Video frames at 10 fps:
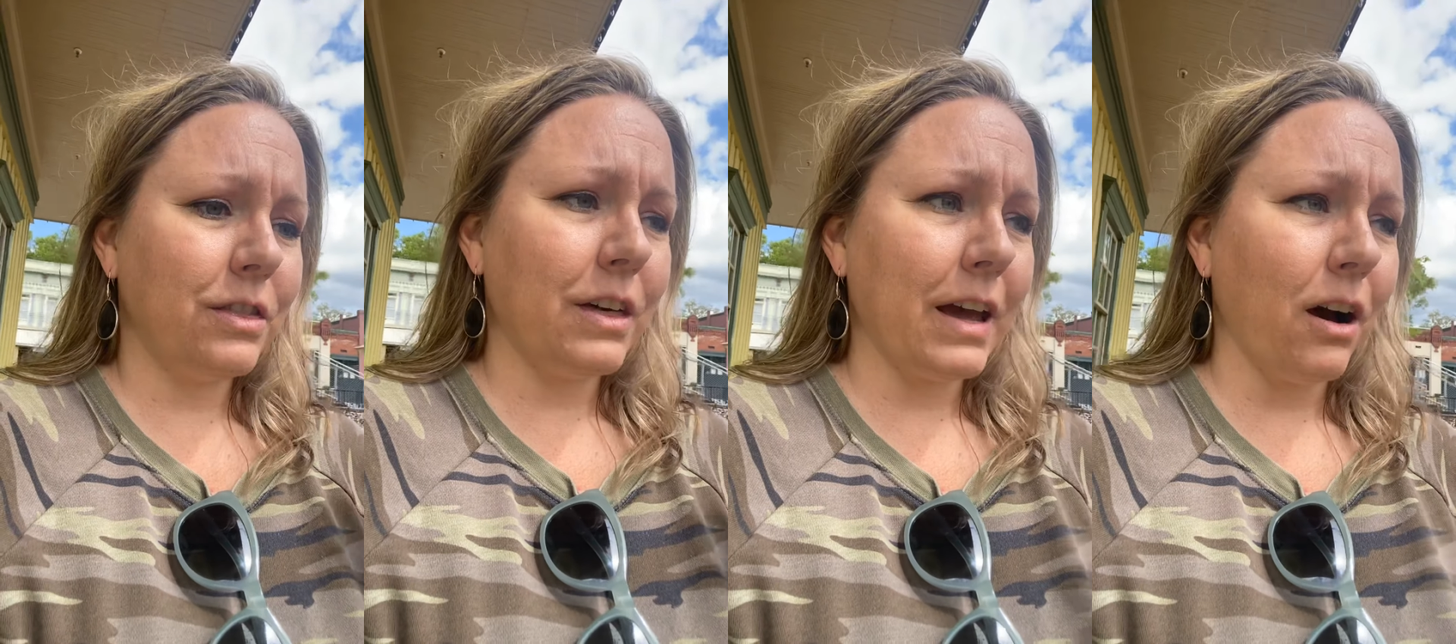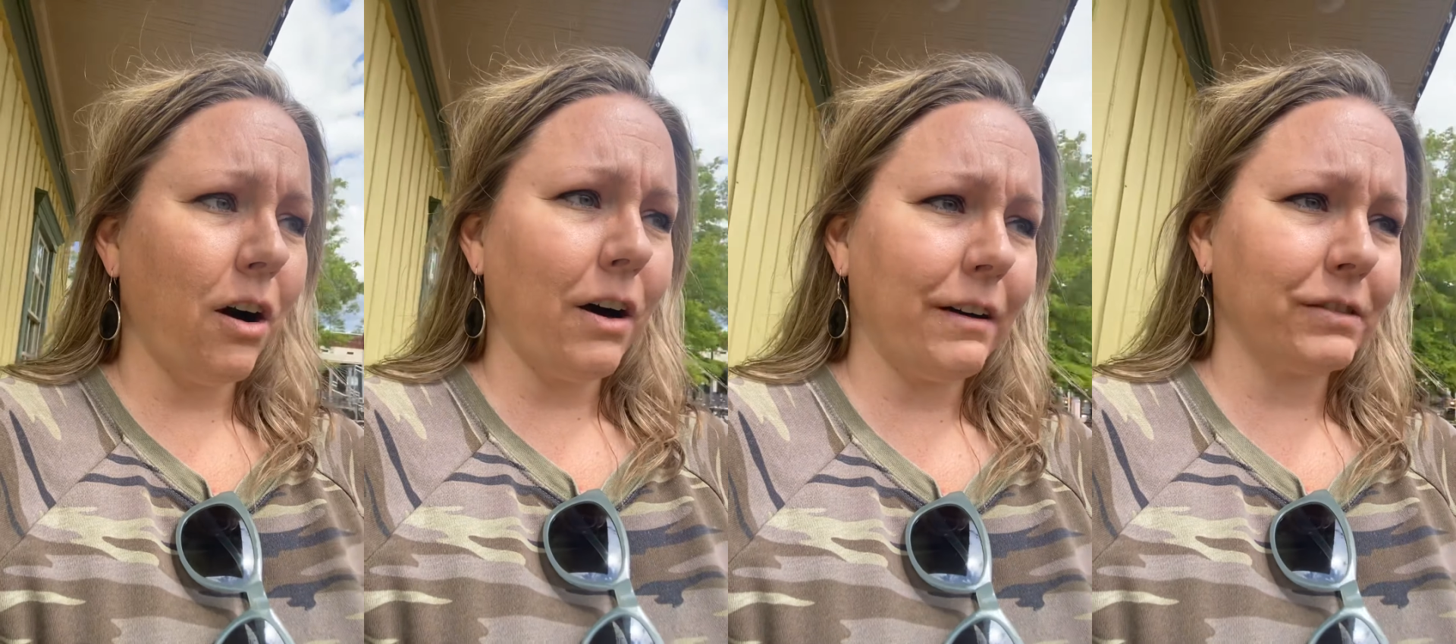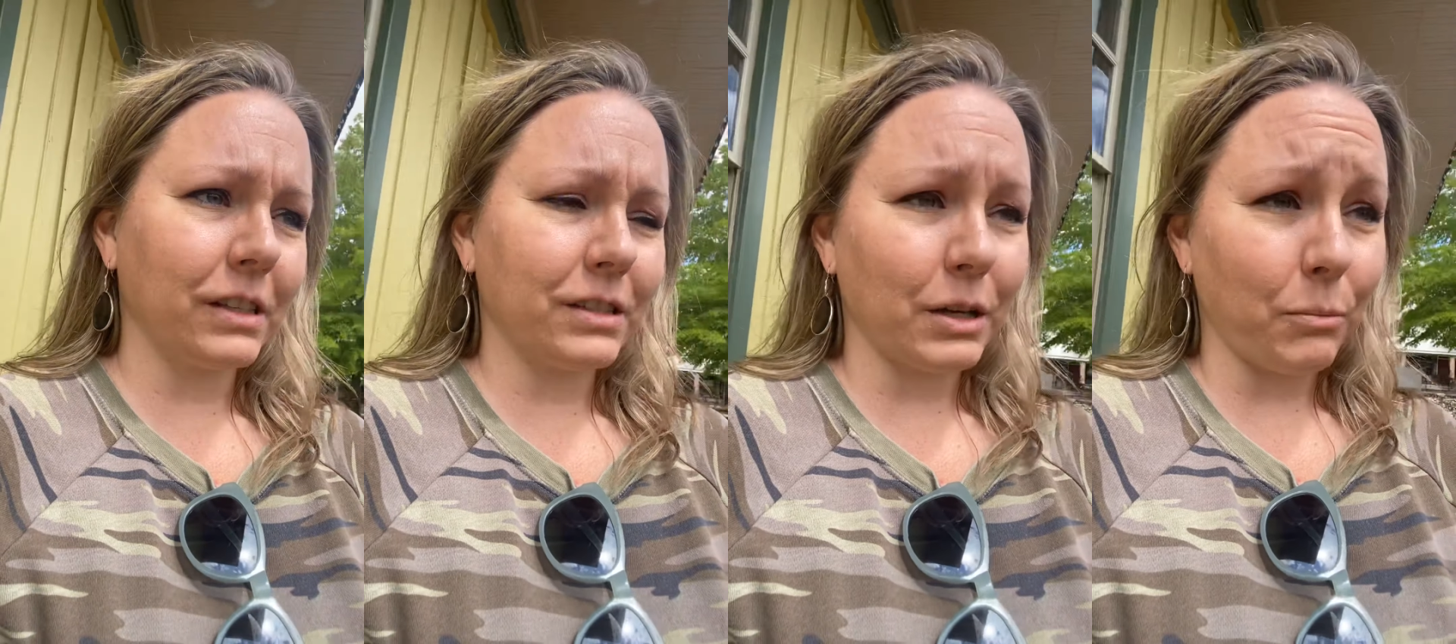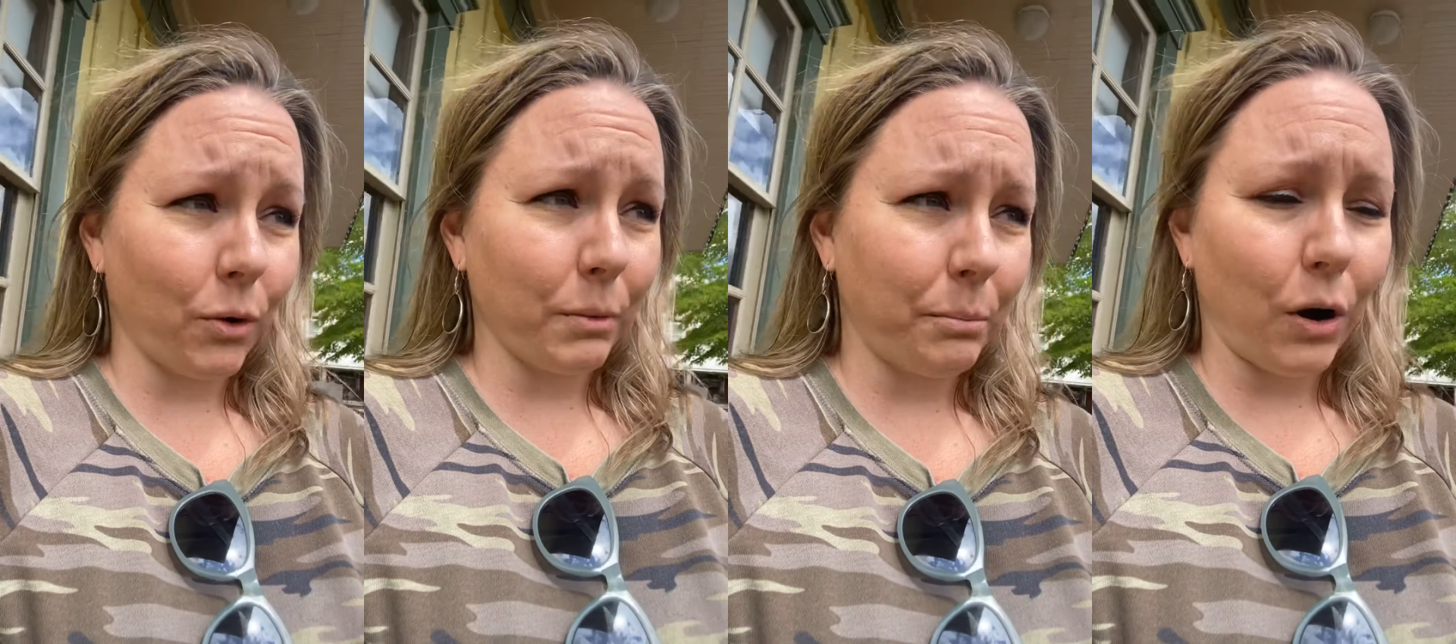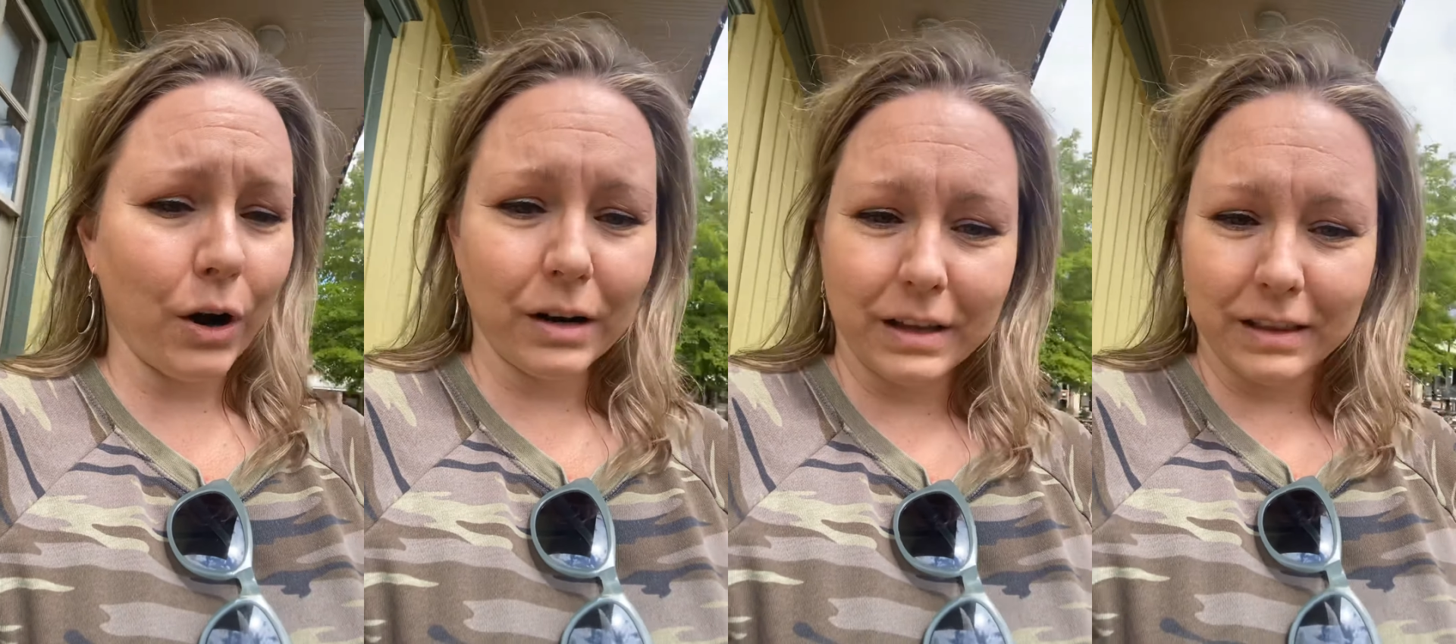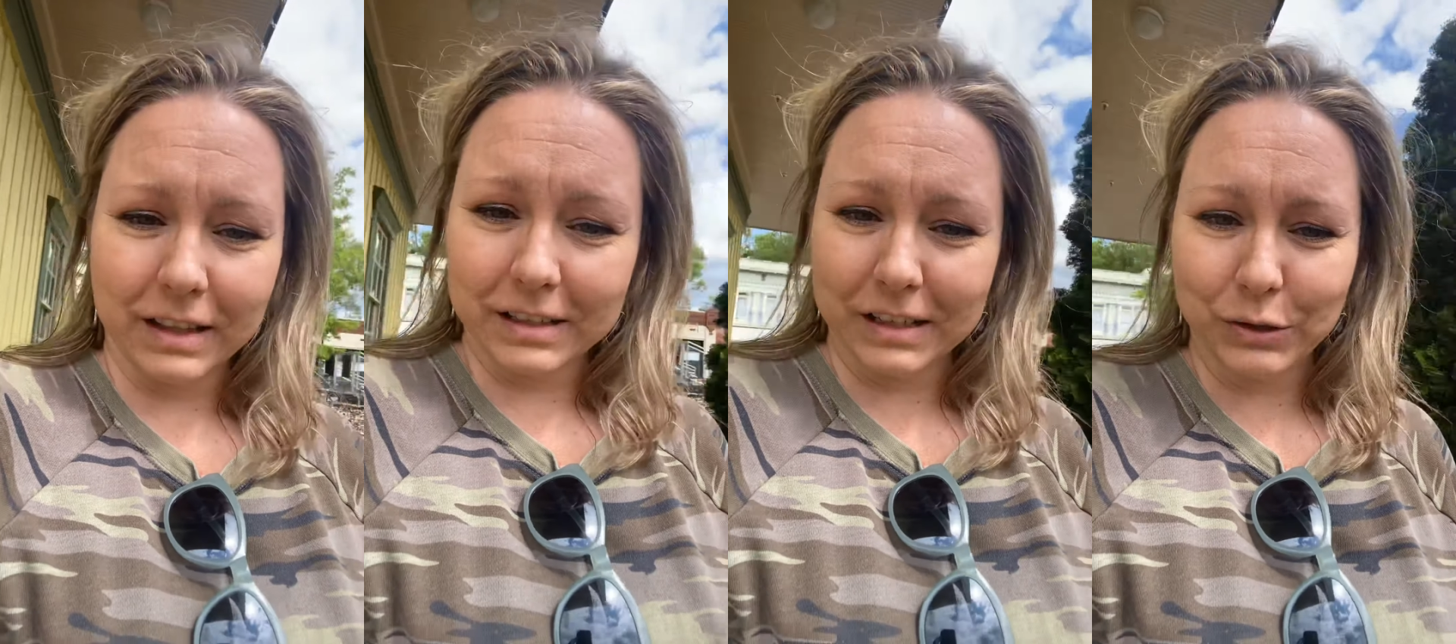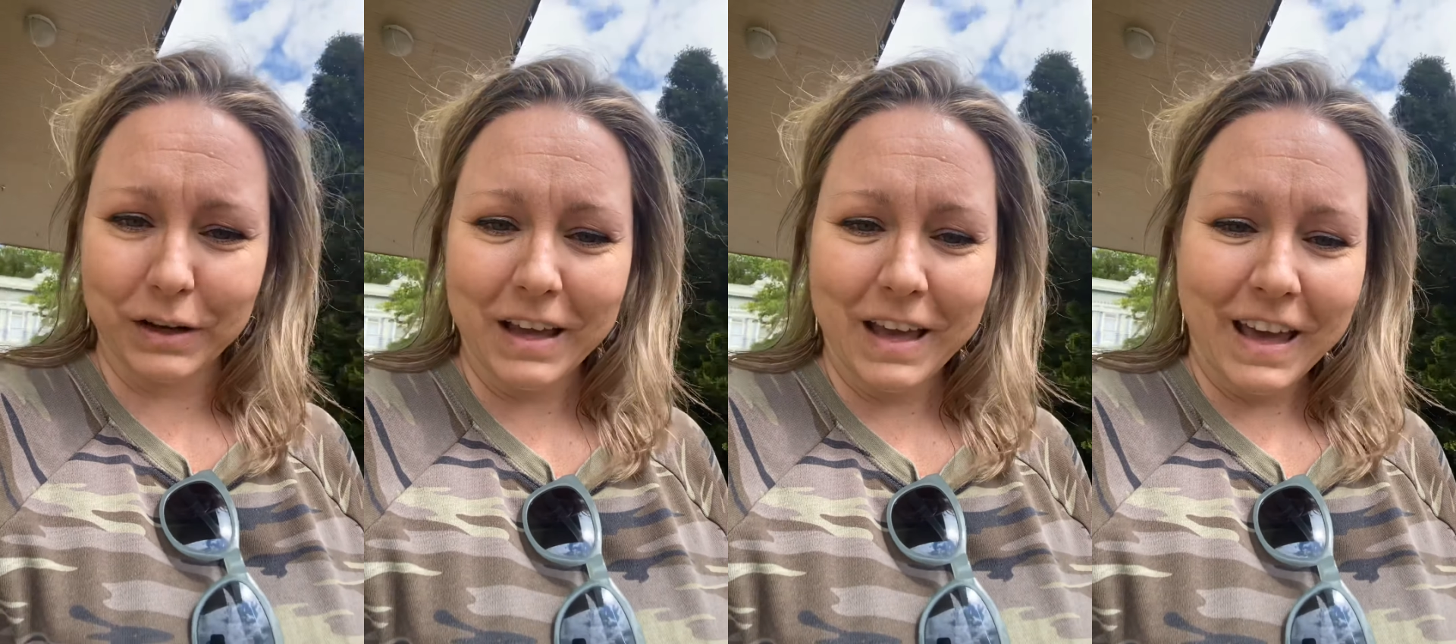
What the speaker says: they all have such an important part in this history,